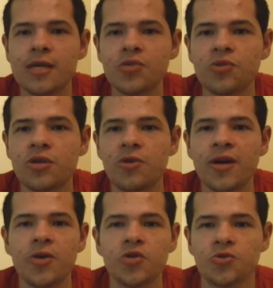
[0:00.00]

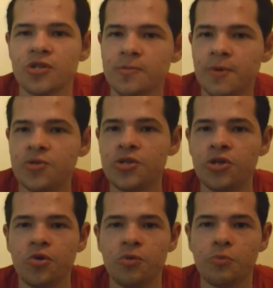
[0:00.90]
creators were supposed to
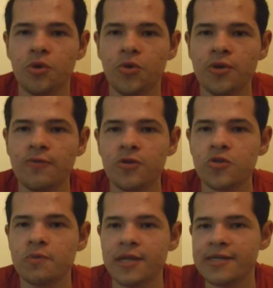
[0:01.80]
do with Blue in the
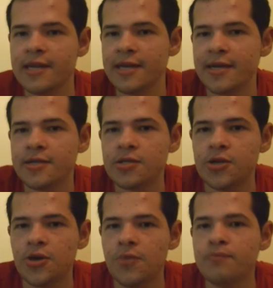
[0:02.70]
first place, I guess. So